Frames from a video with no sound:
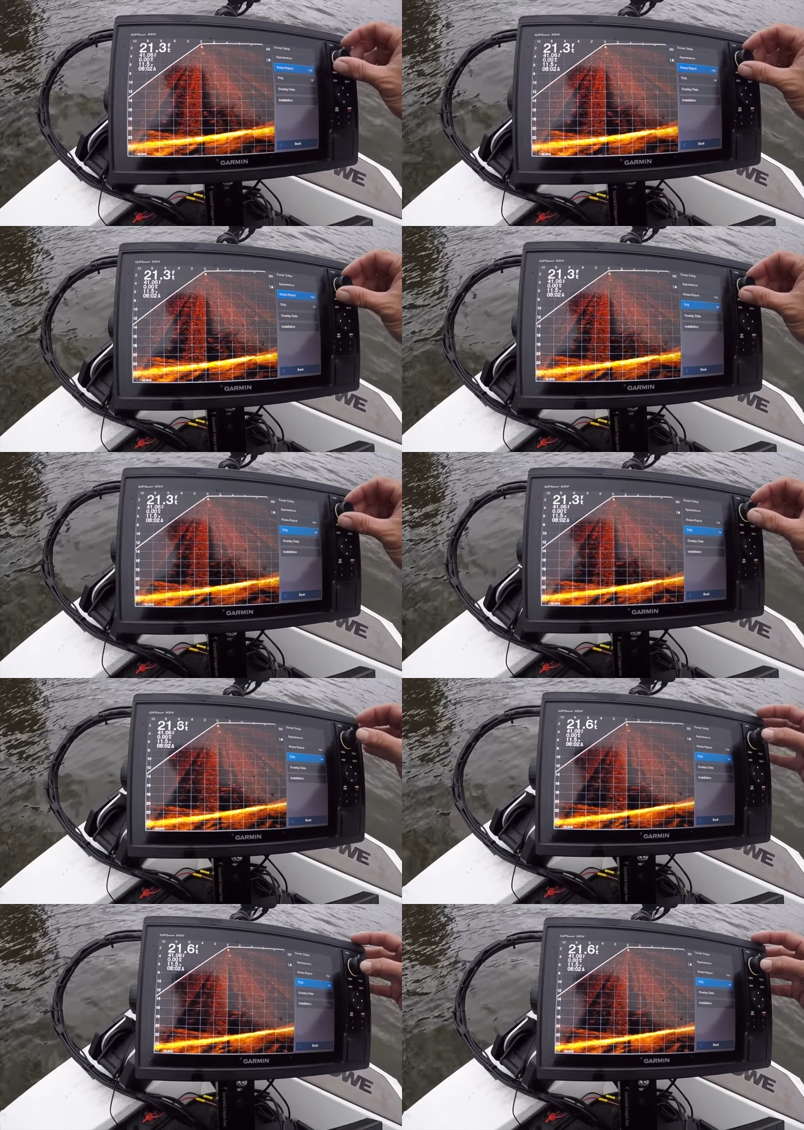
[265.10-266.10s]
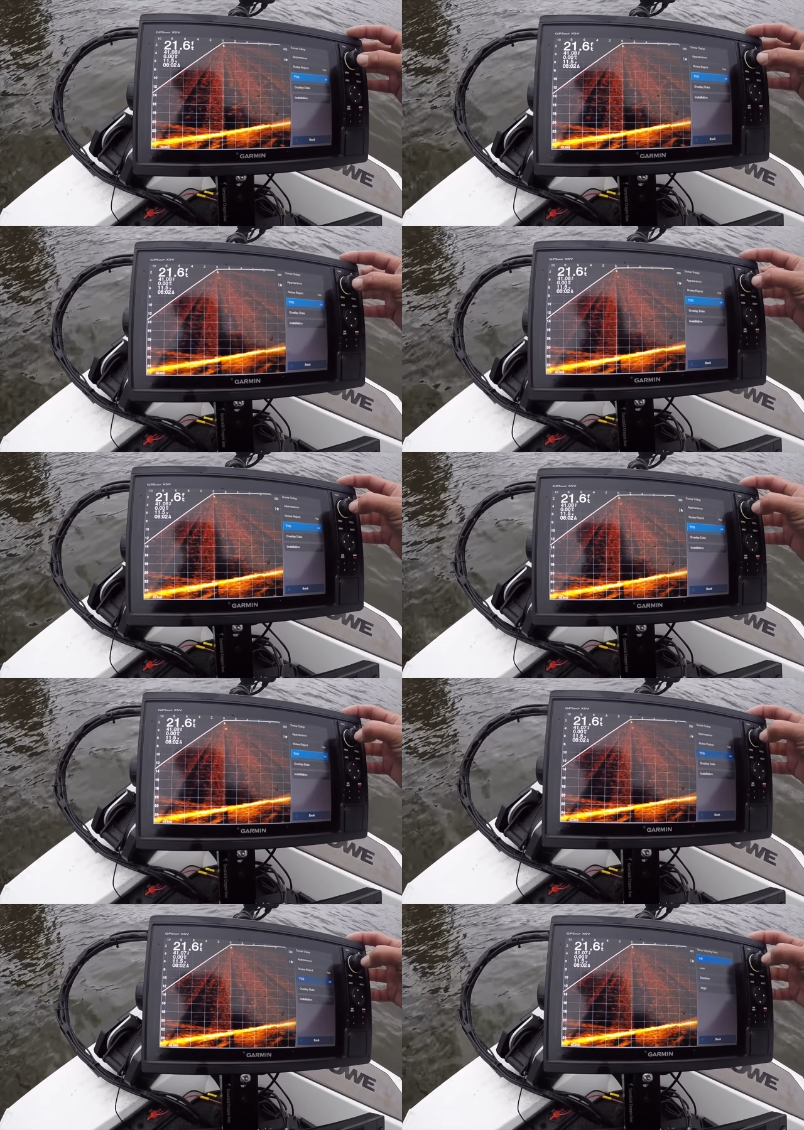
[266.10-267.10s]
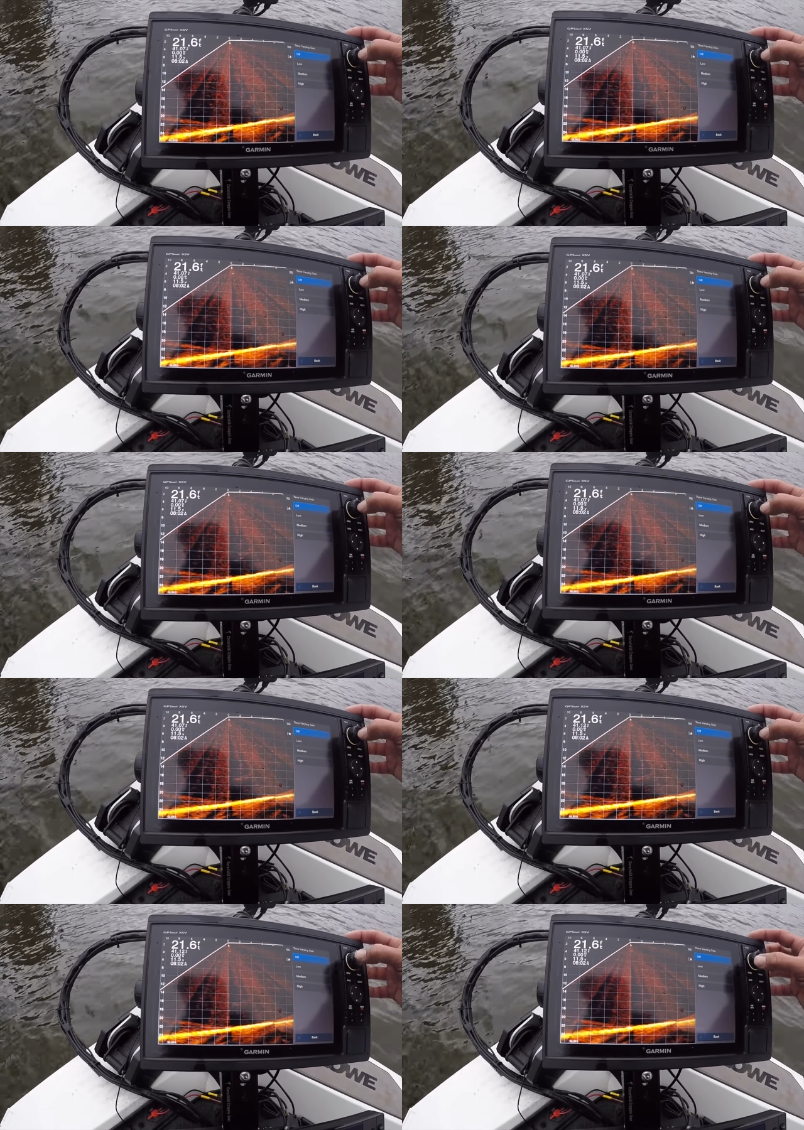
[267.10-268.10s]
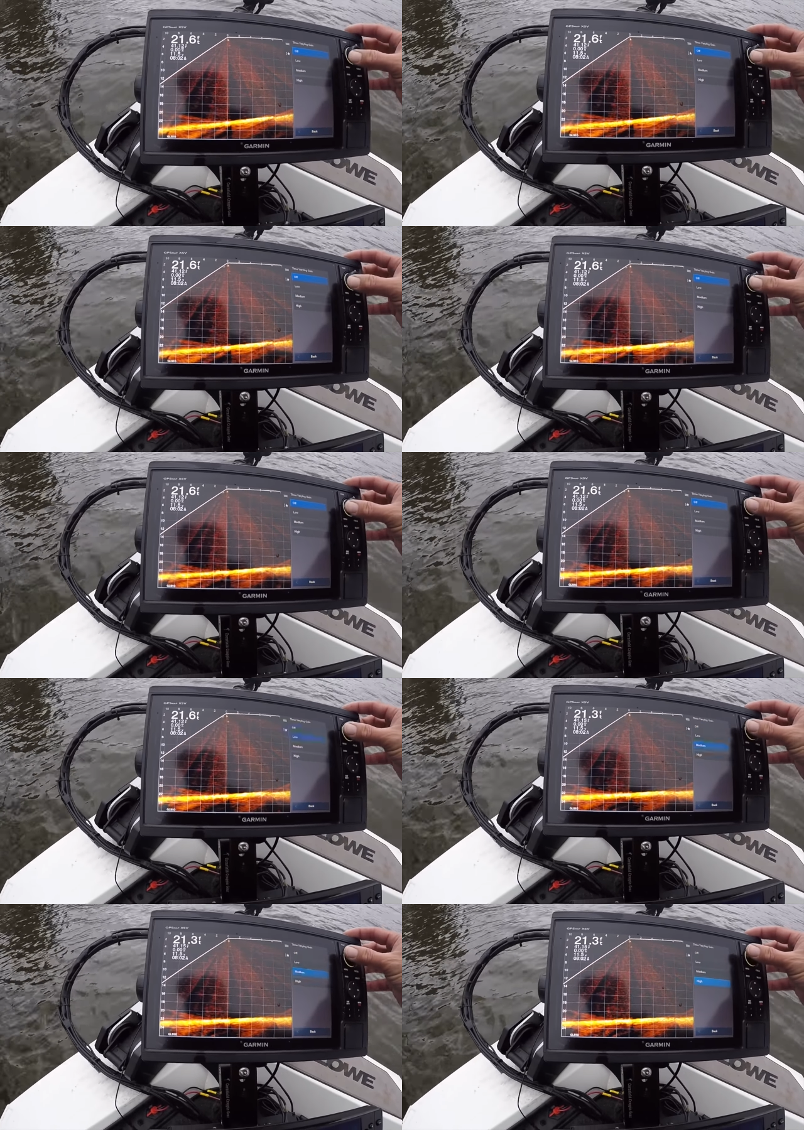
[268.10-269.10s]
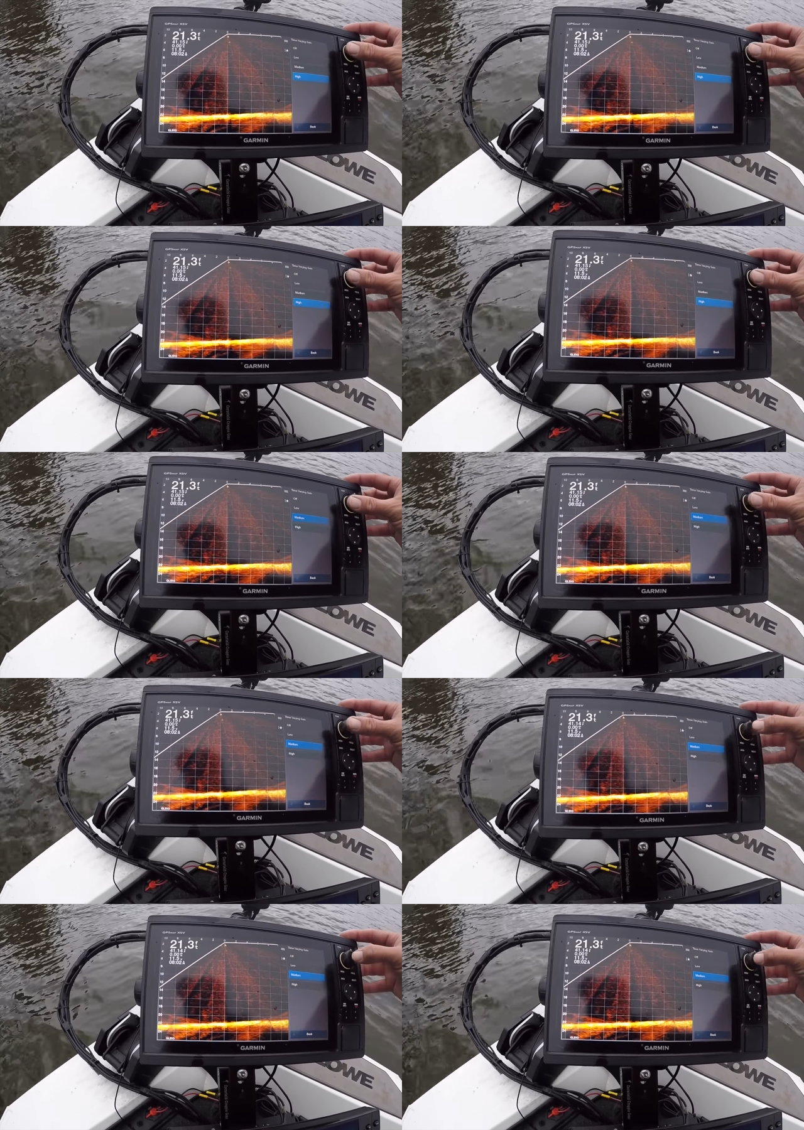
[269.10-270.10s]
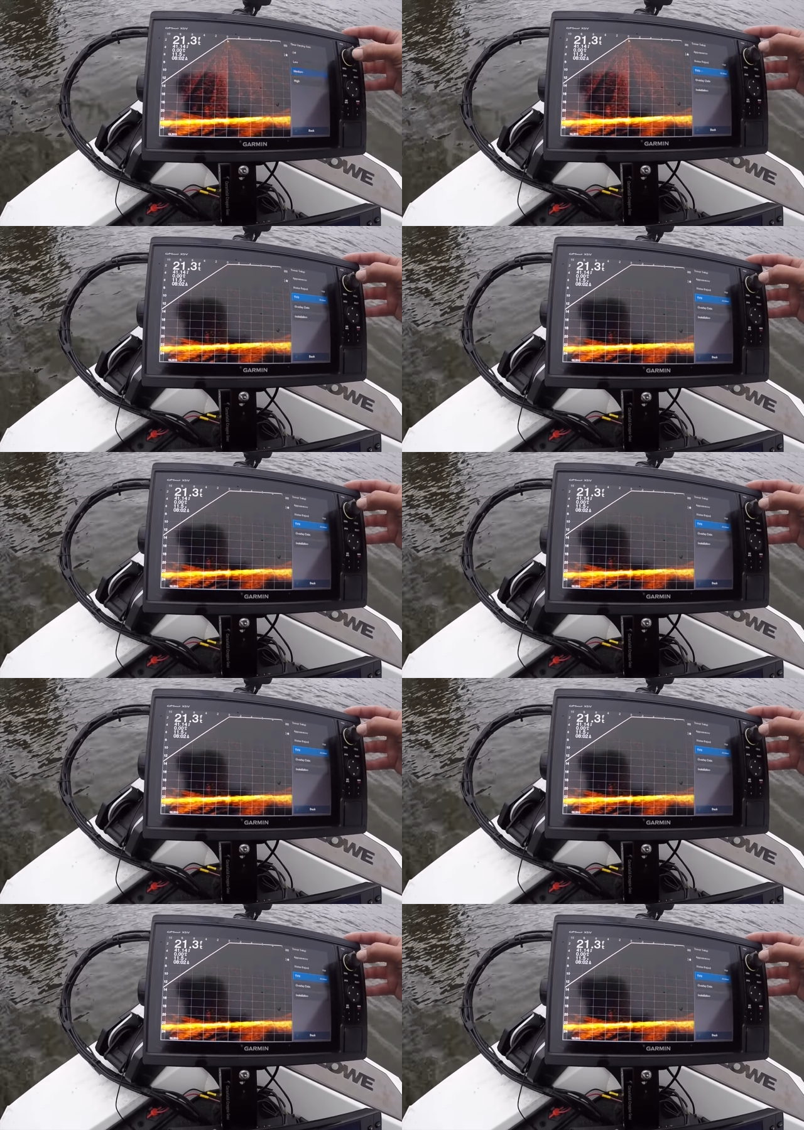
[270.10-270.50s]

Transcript: Nobody's mouth can be seen.